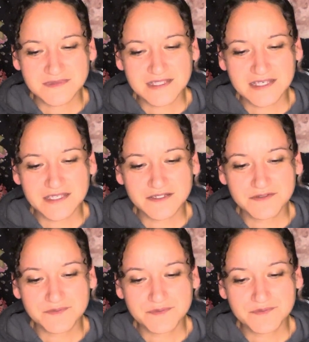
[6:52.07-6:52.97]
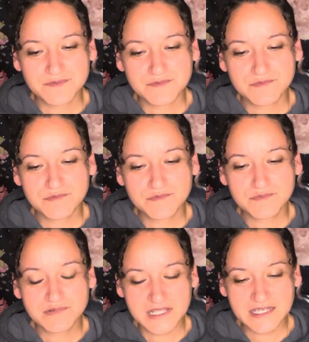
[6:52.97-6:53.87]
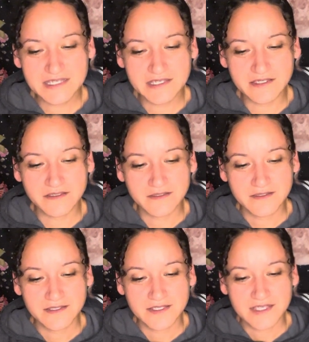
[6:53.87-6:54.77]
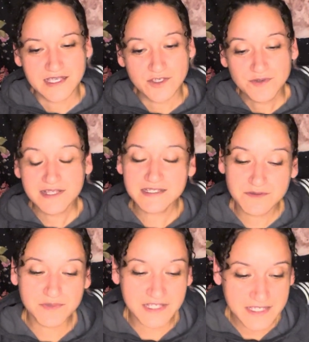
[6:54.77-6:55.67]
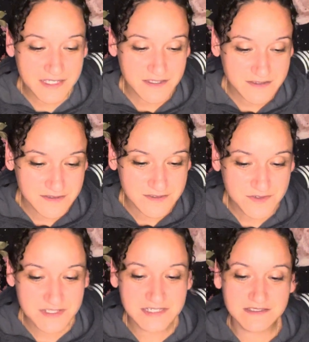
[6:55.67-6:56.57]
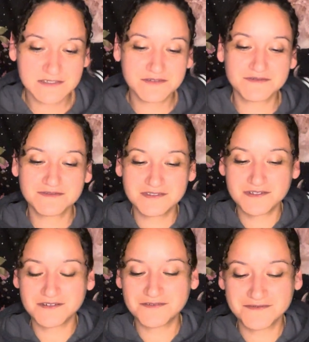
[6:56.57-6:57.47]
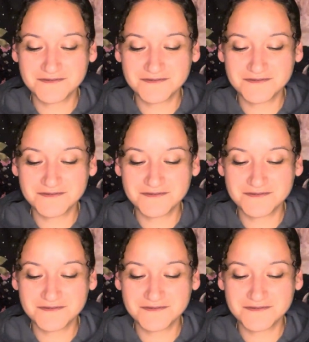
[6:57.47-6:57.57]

like, play. You like to play. You like to, you know,